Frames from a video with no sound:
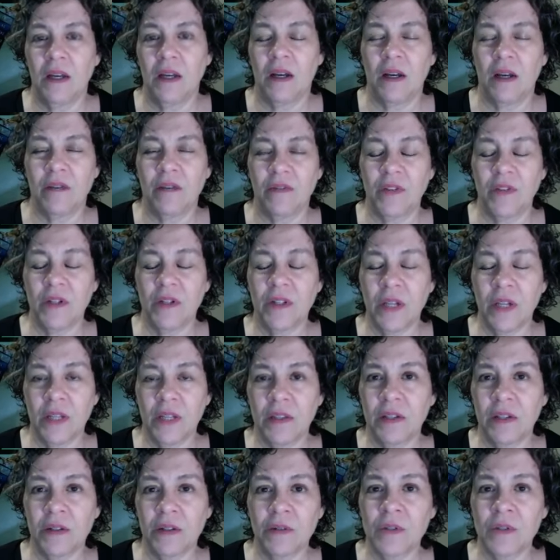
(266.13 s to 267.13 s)
I feel like
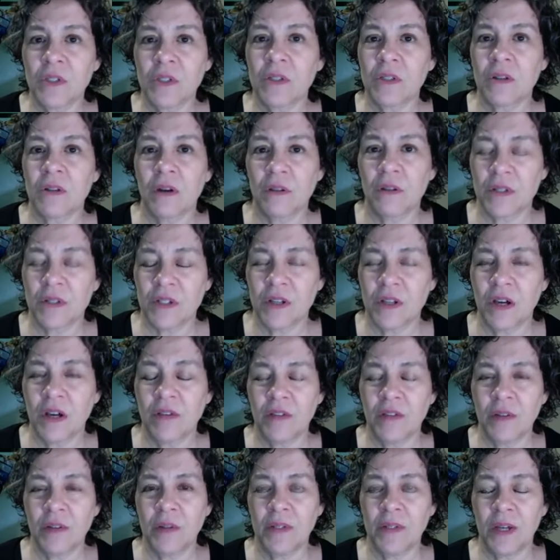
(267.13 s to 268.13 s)
there was there's
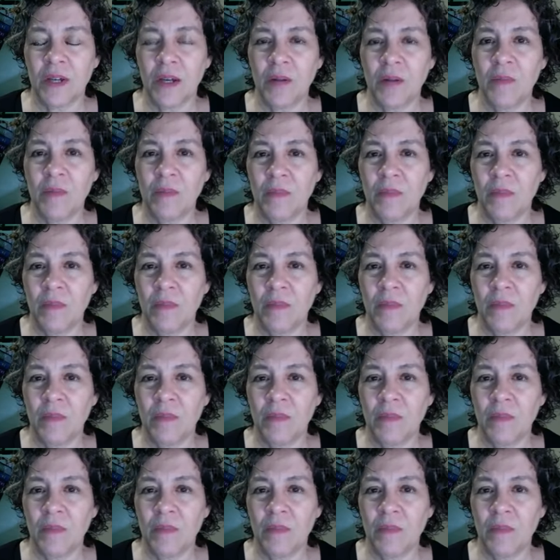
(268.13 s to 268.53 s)
often time